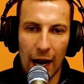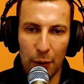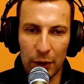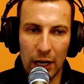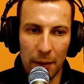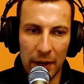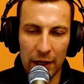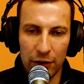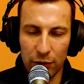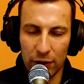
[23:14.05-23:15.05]
would come in
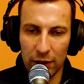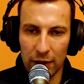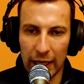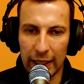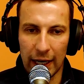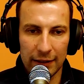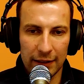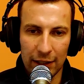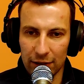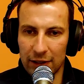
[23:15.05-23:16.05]
and do the like
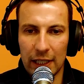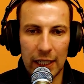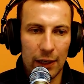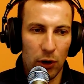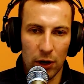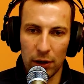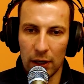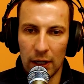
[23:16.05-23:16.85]
SDLC where